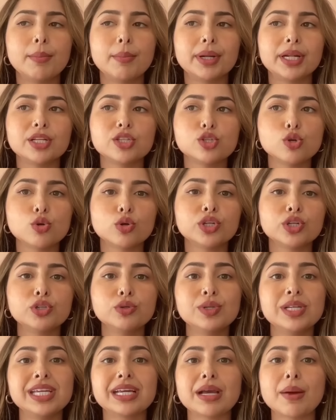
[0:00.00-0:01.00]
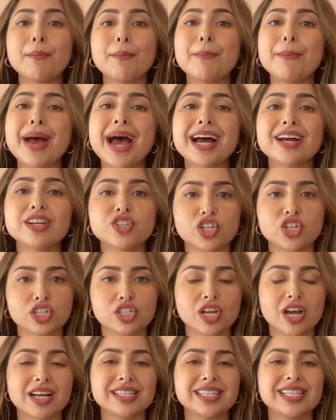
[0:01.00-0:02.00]
but it's your unique magic
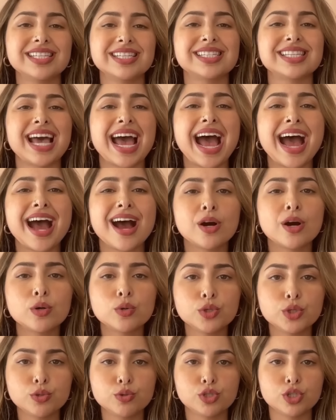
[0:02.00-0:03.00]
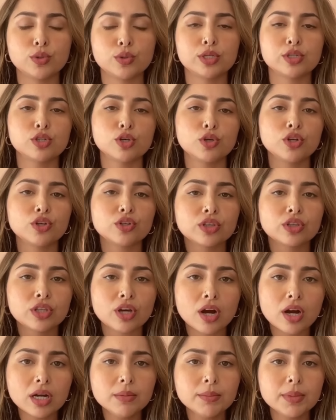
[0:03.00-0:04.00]
sauce. It's how you do it. So your
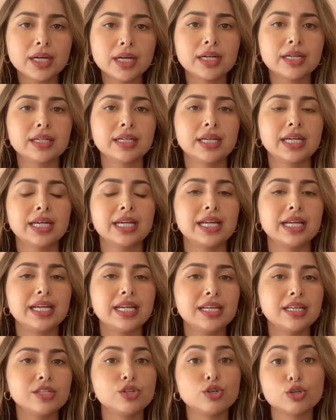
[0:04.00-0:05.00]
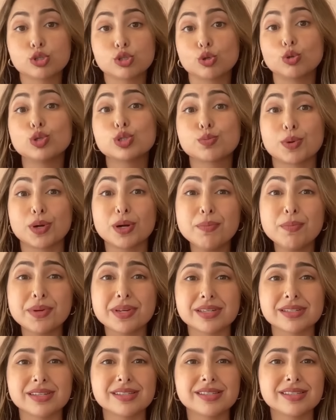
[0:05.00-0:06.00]
dharma is your soul's
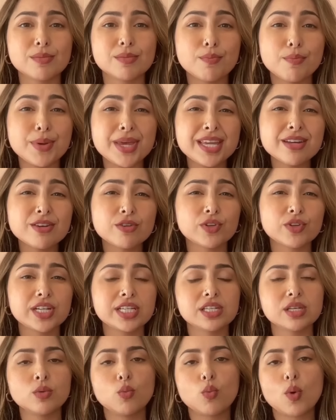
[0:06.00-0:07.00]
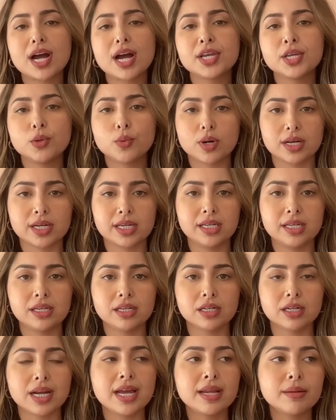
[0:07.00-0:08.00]
purpose. It's the big reason why you are
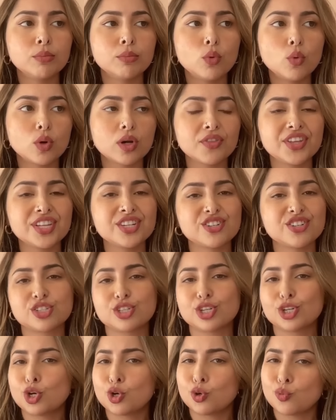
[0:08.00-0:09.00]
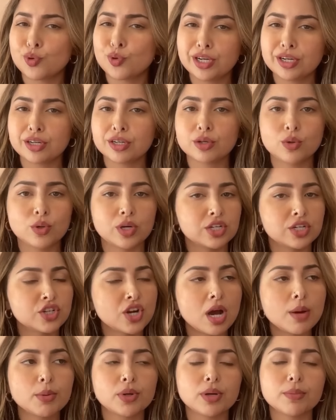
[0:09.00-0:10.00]
here. And more than just a career or a
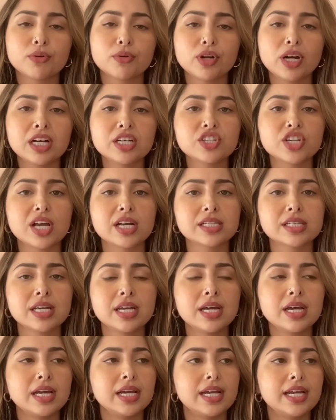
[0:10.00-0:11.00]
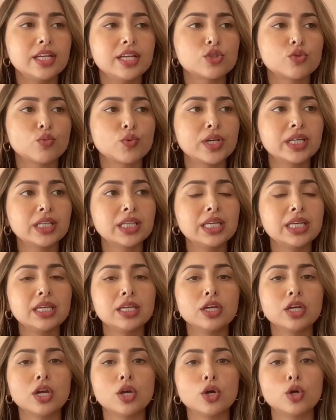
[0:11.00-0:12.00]
job or a project, it's really
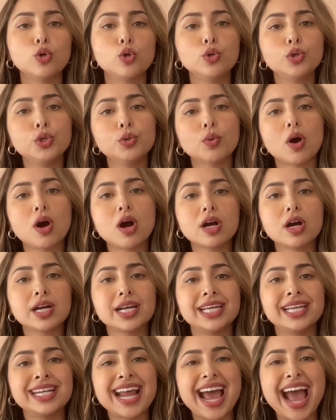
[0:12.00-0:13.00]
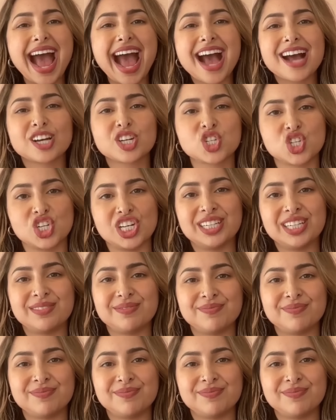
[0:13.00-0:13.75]
who you are in action